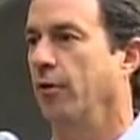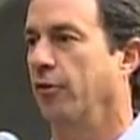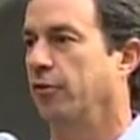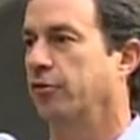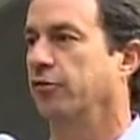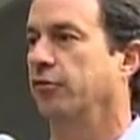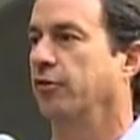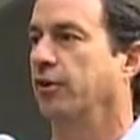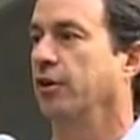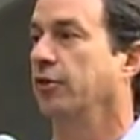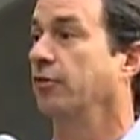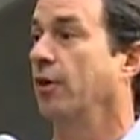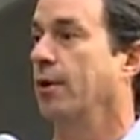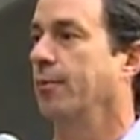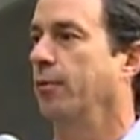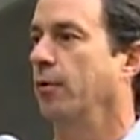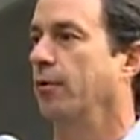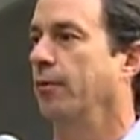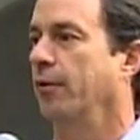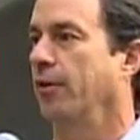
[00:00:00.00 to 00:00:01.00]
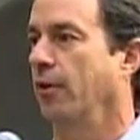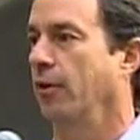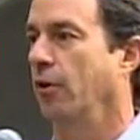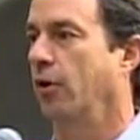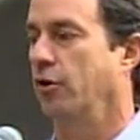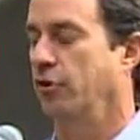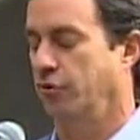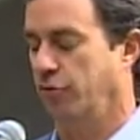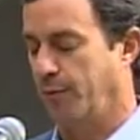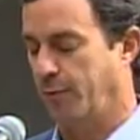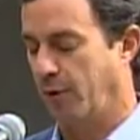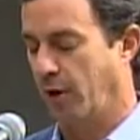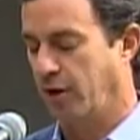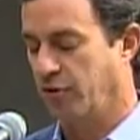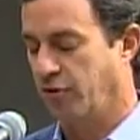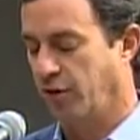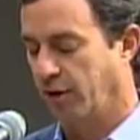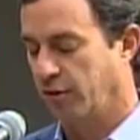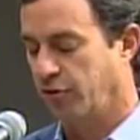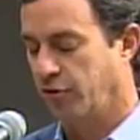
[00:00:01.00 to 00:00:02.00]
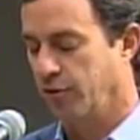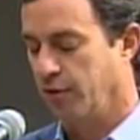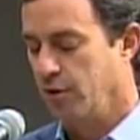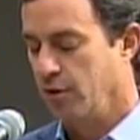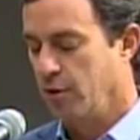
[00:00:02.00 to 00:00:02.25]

This is an example of one of the larger projects.